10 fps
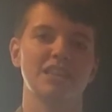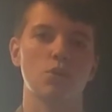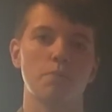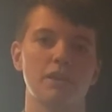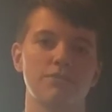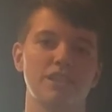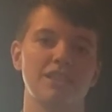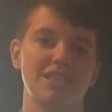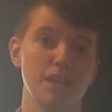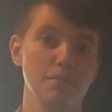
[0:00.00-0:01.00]
that will benefit
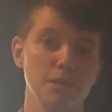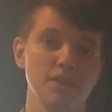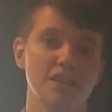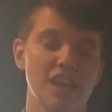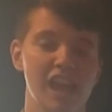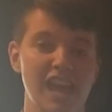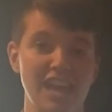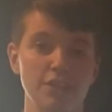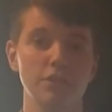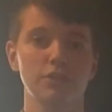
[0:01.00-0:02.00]
them
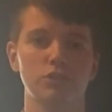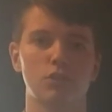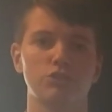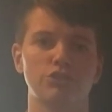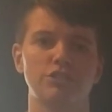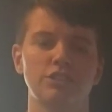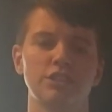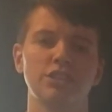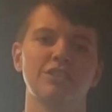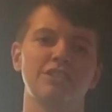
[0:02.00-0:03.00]
and their soldiers
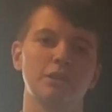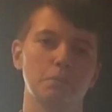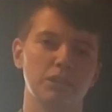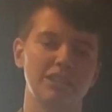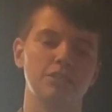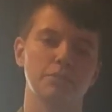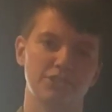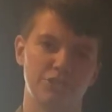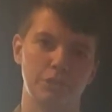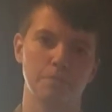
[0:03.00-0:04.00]
to complete the
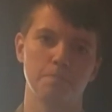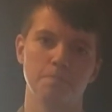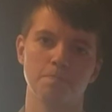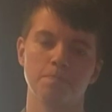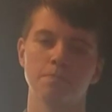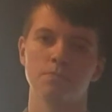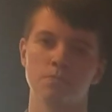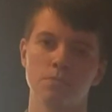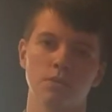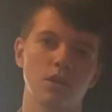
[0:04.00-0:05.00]
mission.
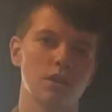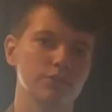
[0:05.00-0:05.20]
All